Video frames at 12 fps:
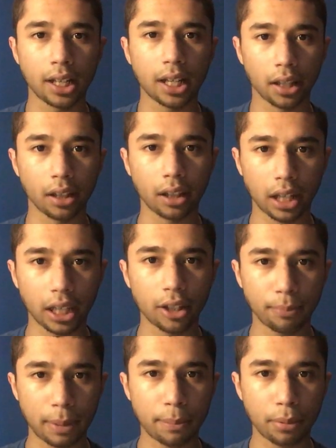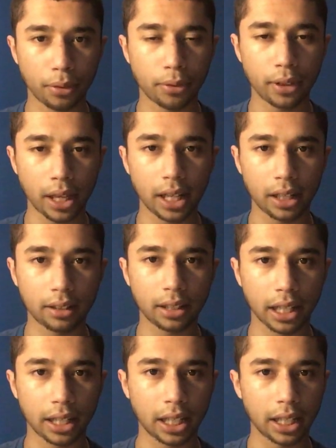A lot of people think
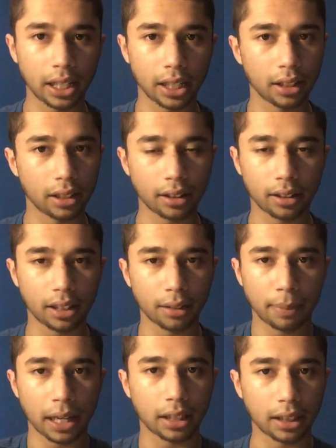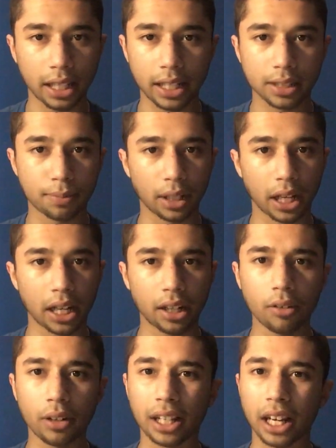that he did bad things, but I
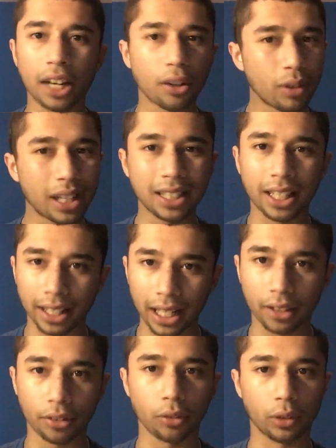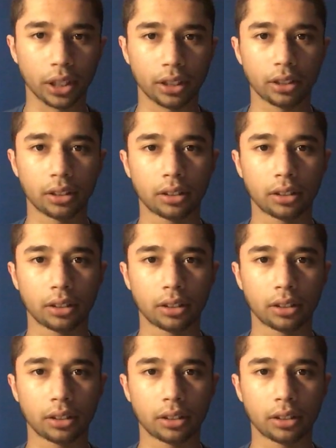know he did not do it.